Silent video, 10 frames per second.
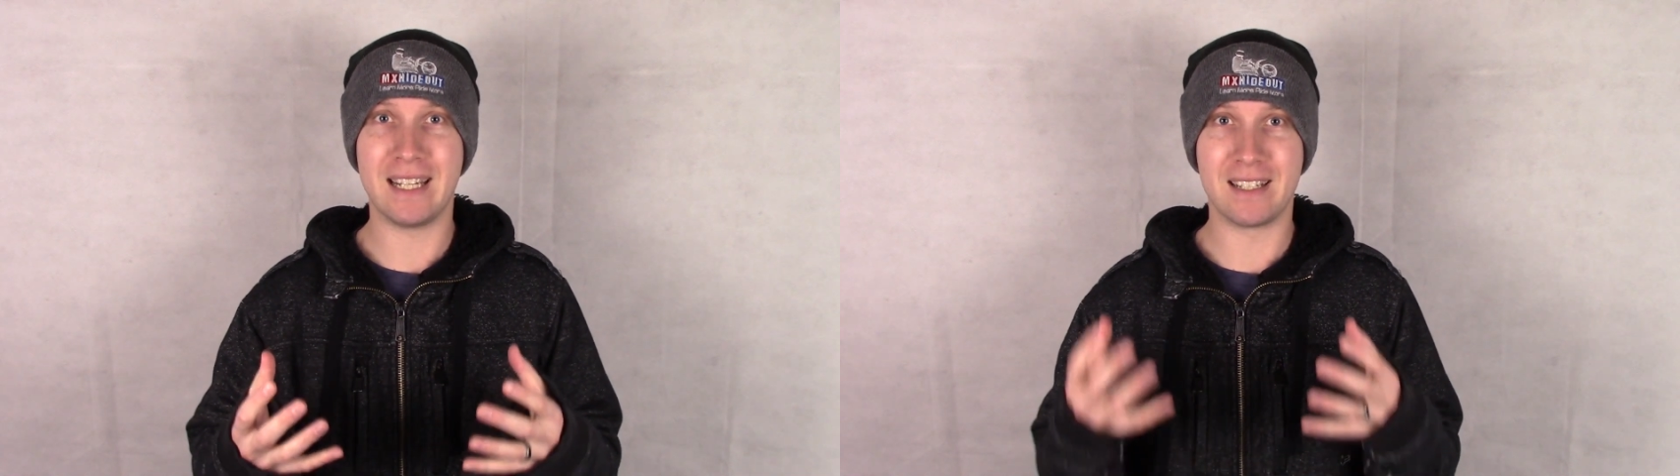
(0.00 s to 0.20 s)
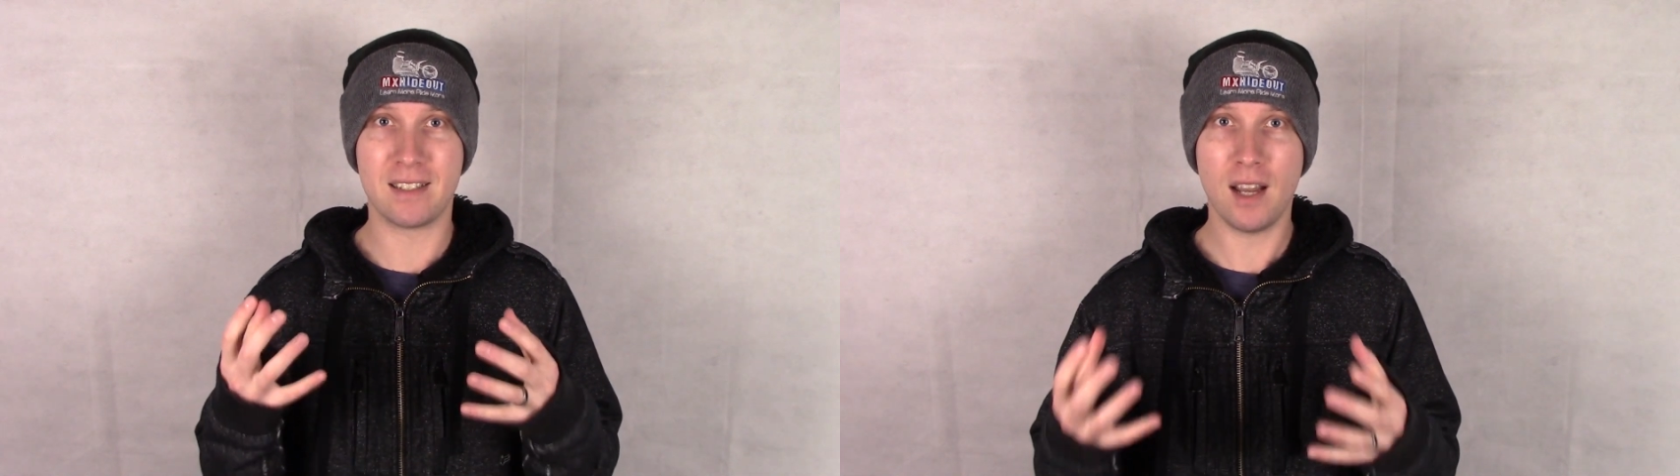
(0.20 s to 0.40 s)

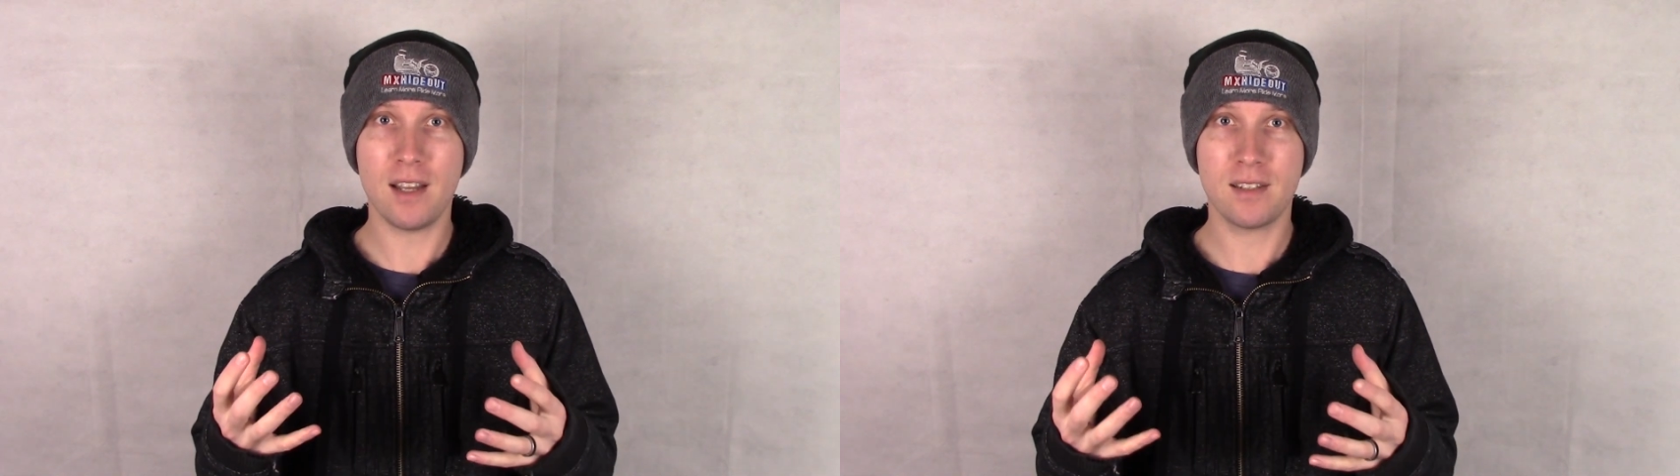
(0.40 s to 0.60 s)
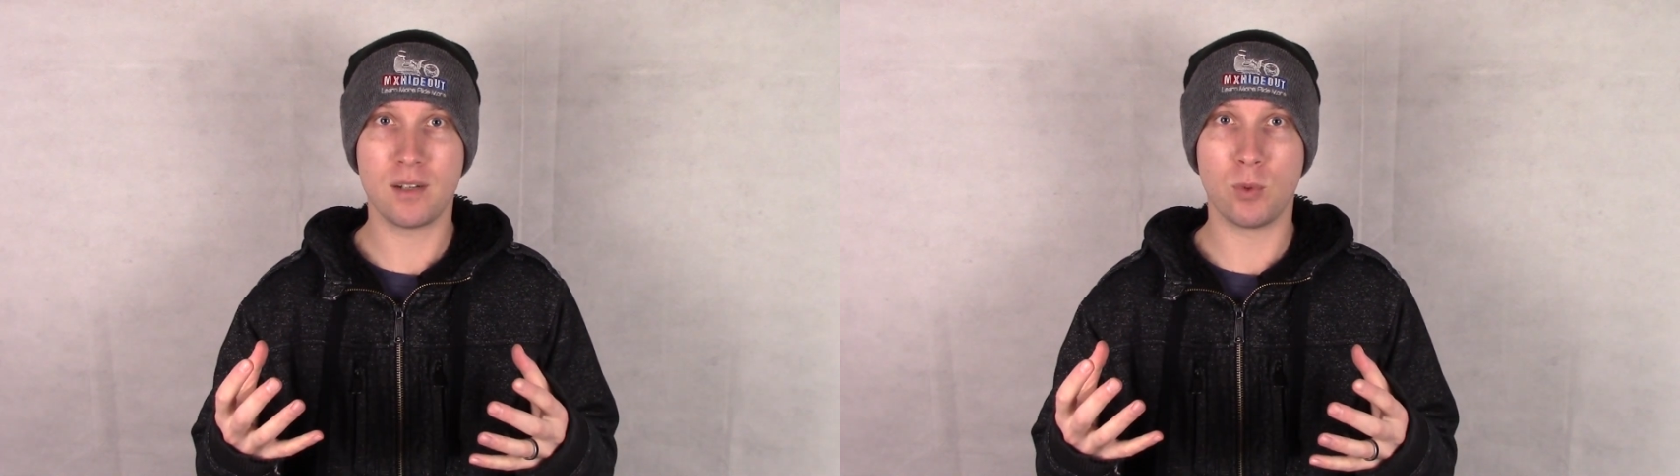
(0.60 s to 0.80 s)

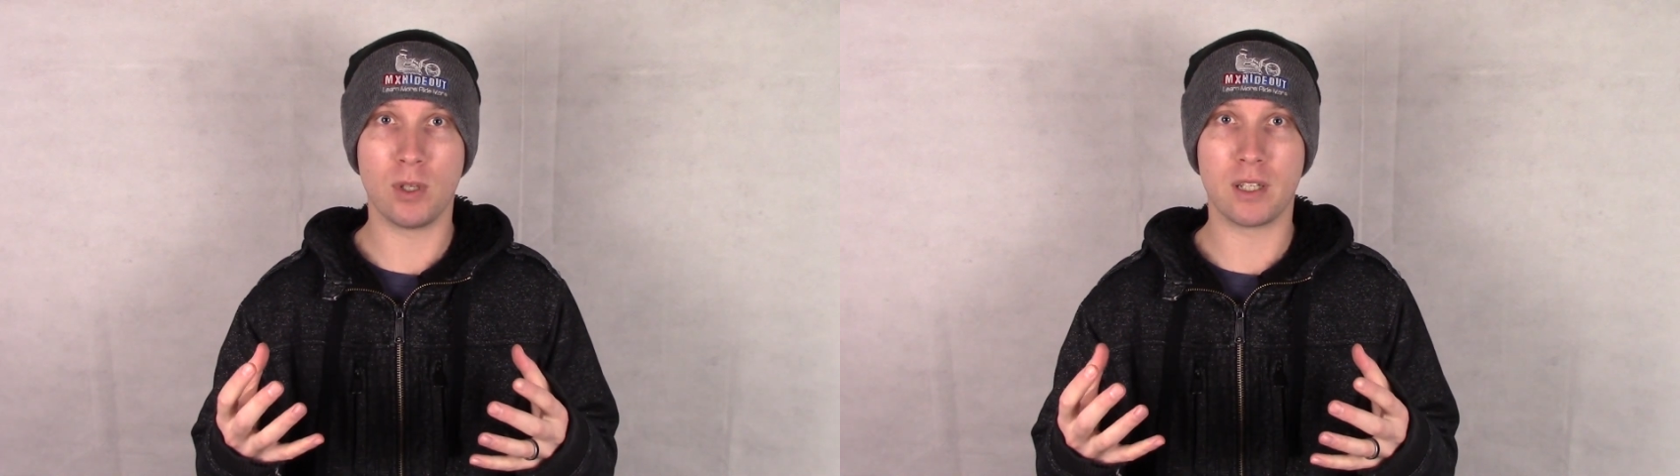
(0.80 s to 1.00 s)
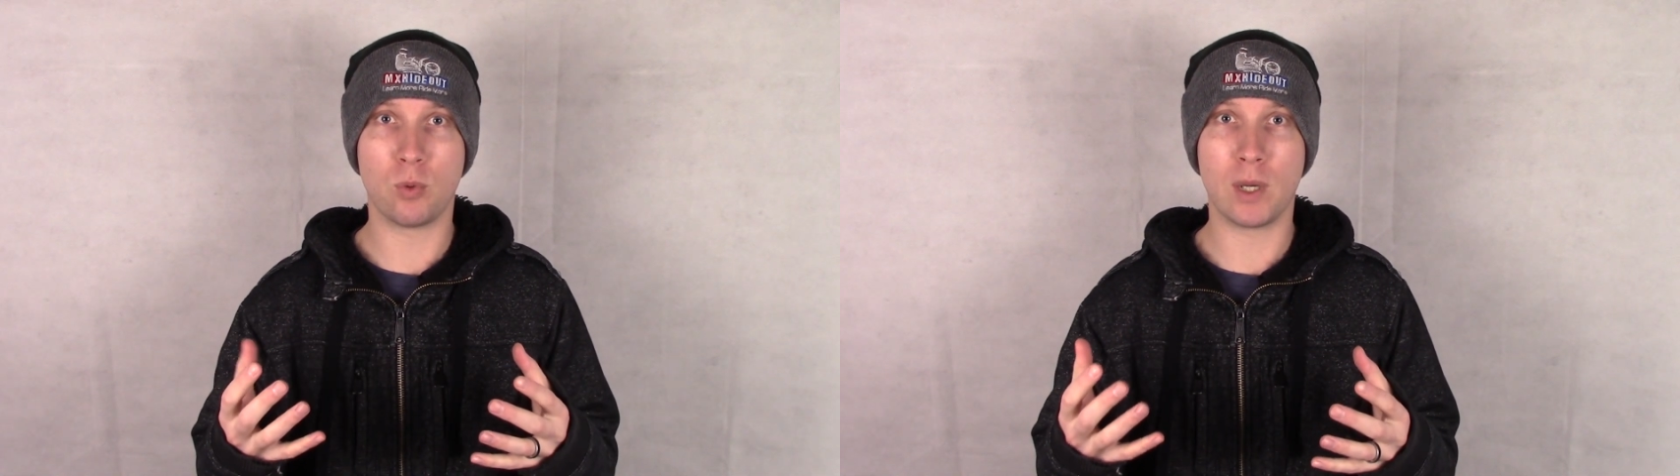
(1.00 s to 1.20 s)
exhausted
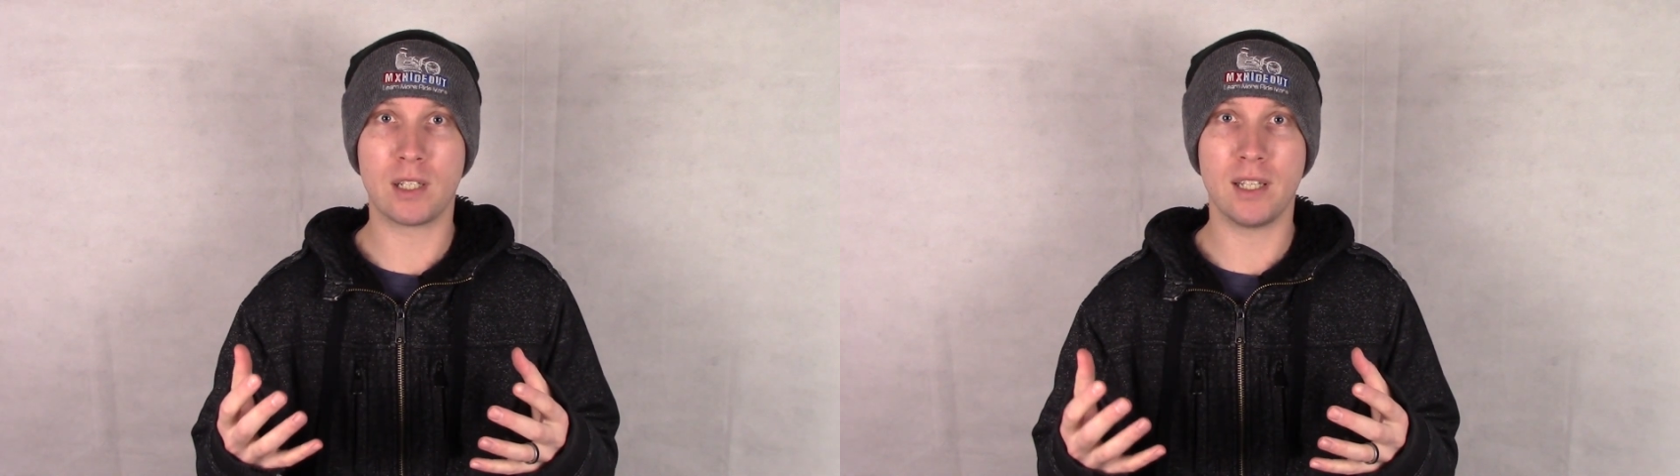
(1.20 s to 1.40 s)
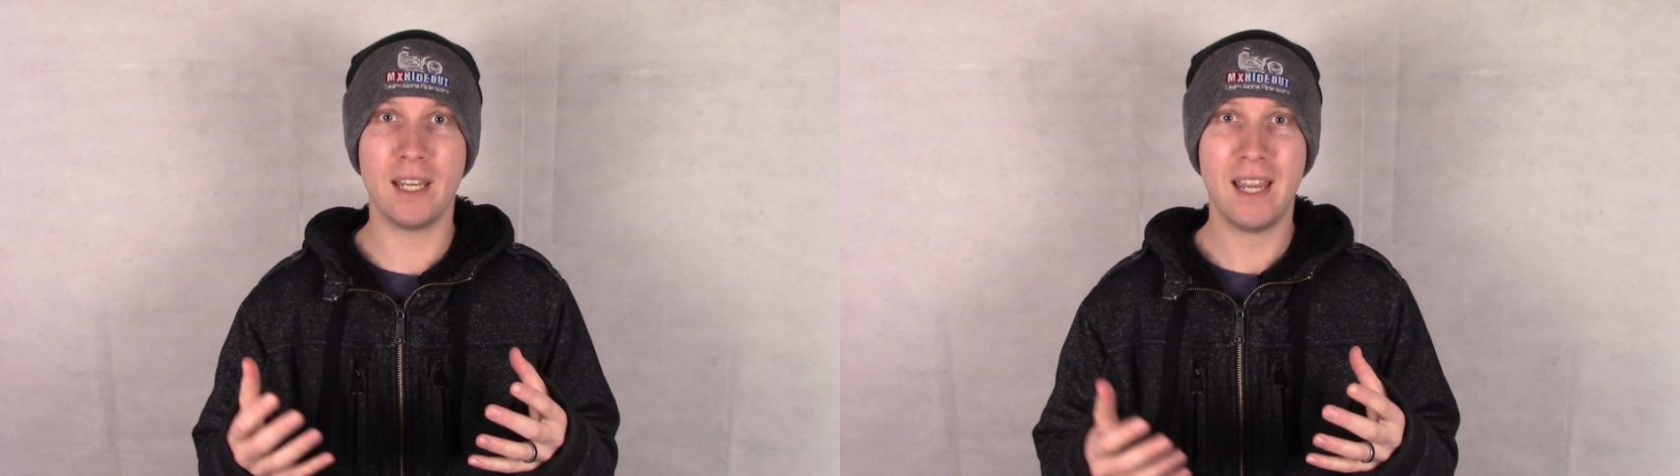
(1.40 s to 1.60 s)
really
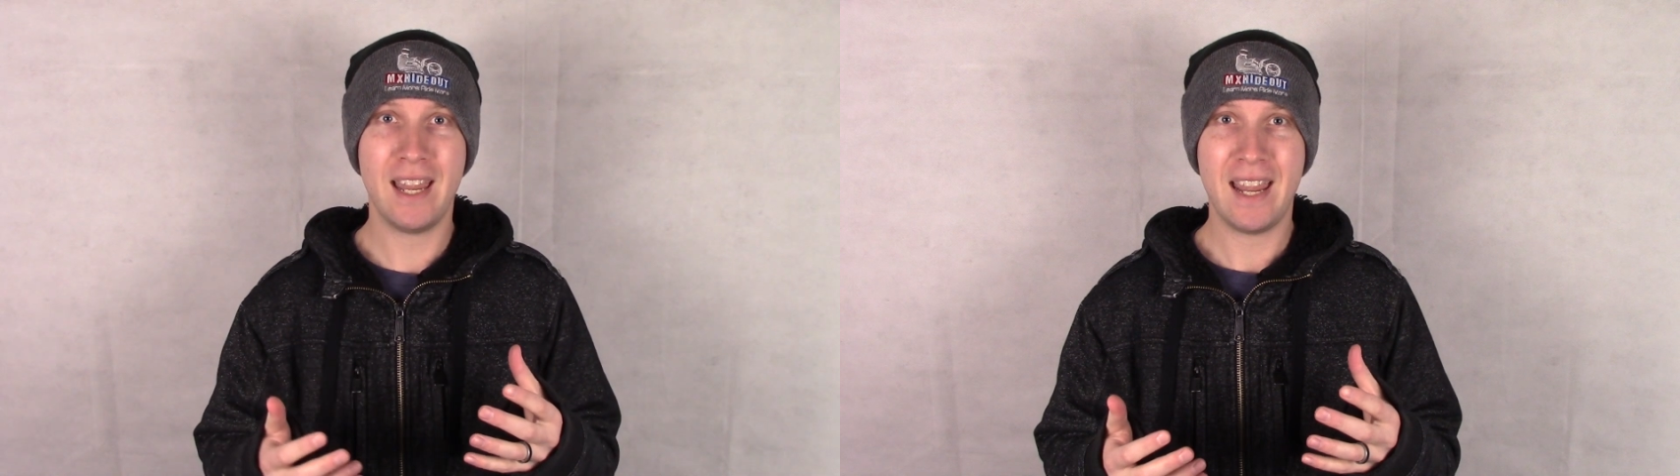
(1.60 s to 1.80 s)
quickly,